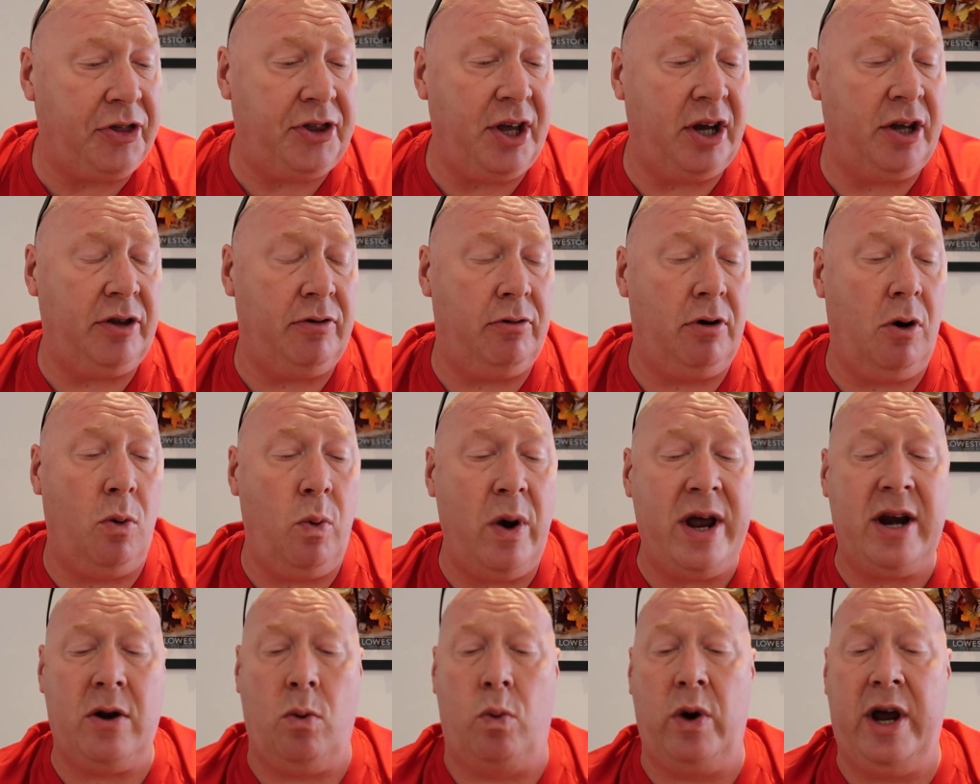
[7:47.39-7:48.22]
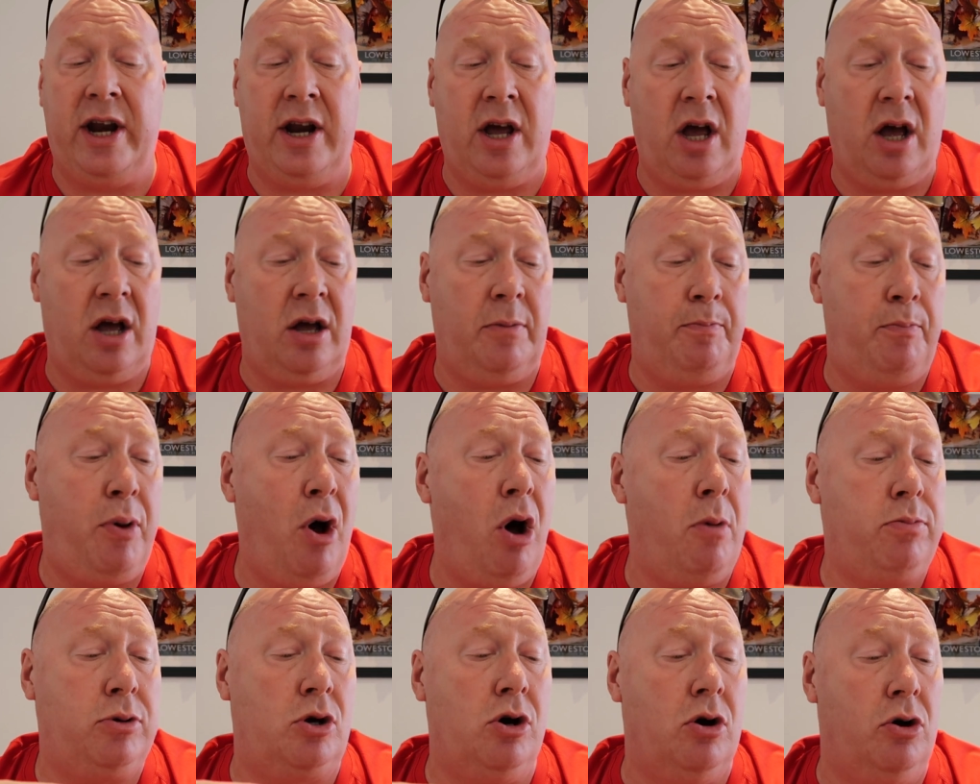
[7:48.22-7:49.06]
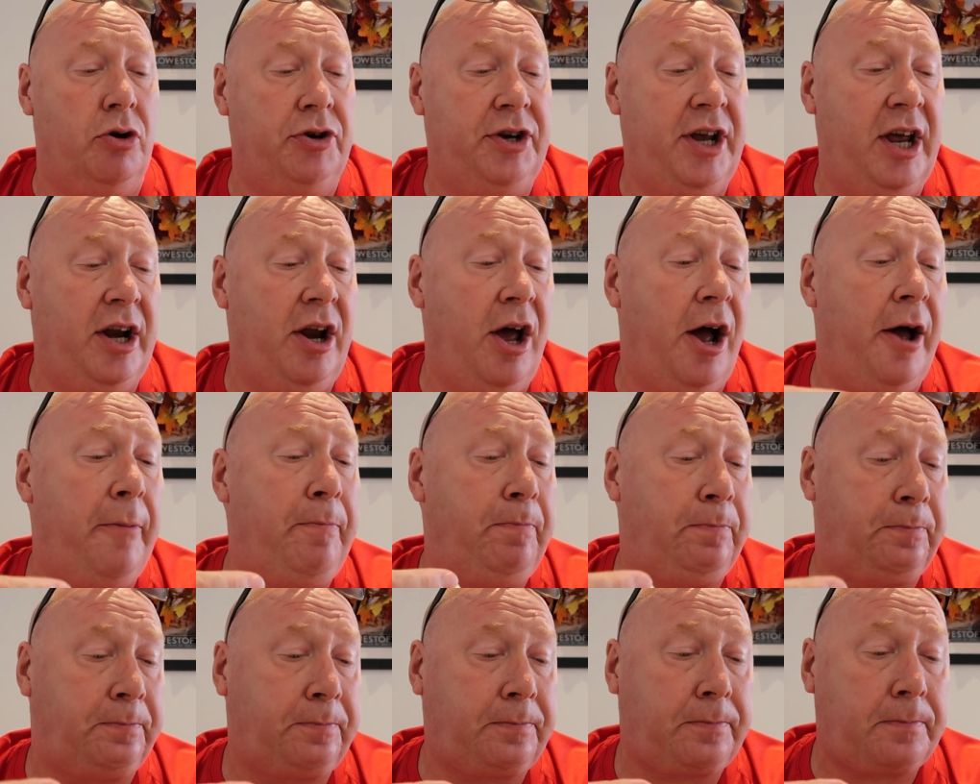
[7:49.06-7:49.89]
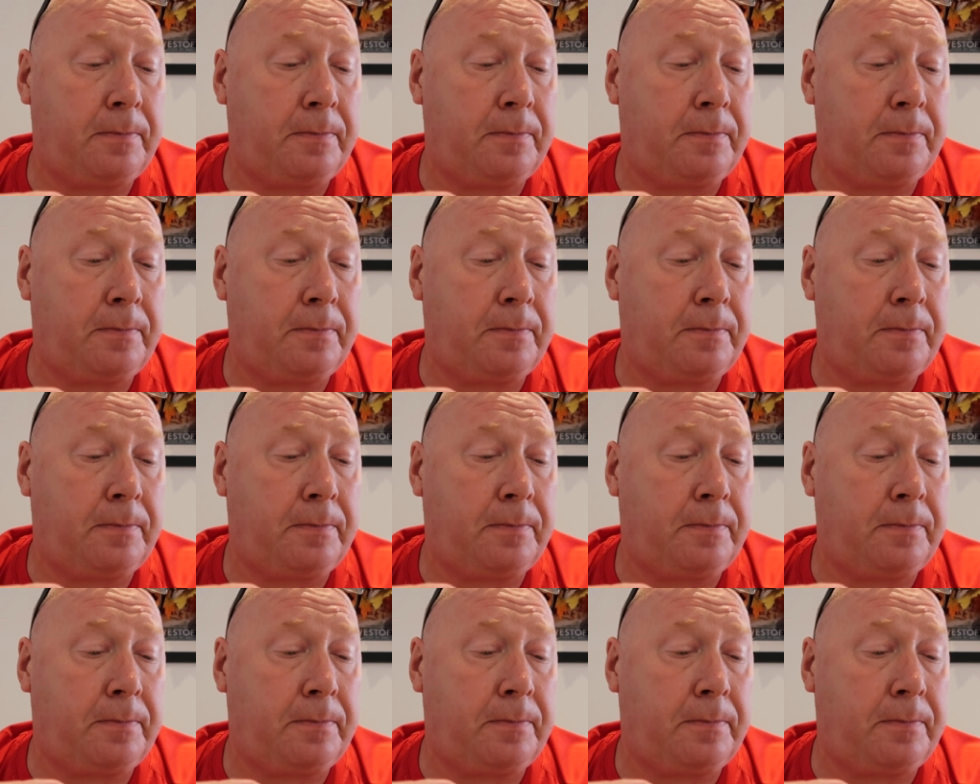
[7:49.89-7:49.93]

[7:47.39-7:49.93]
think they're a winner-winner, popcorn dinner.